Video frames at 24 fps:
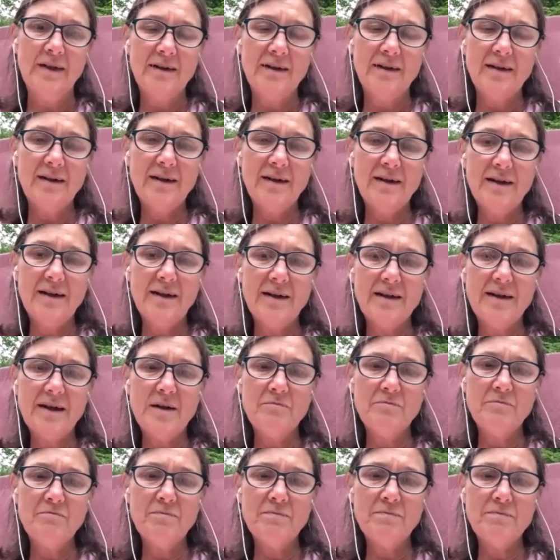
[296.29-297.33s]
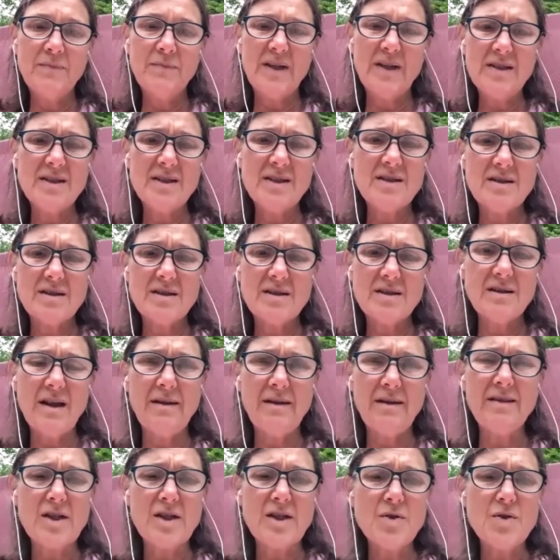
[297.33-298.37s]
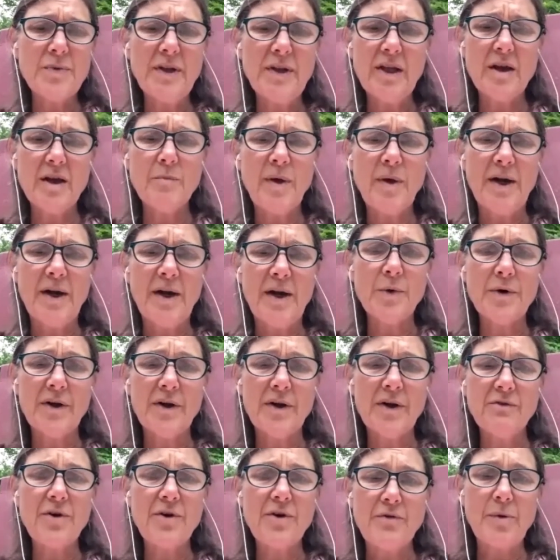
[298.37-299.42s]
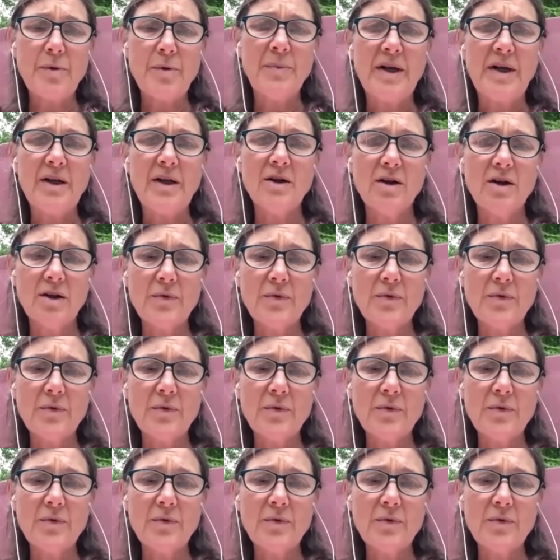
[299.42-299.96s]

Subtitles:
And I think that's really empowering for everybody all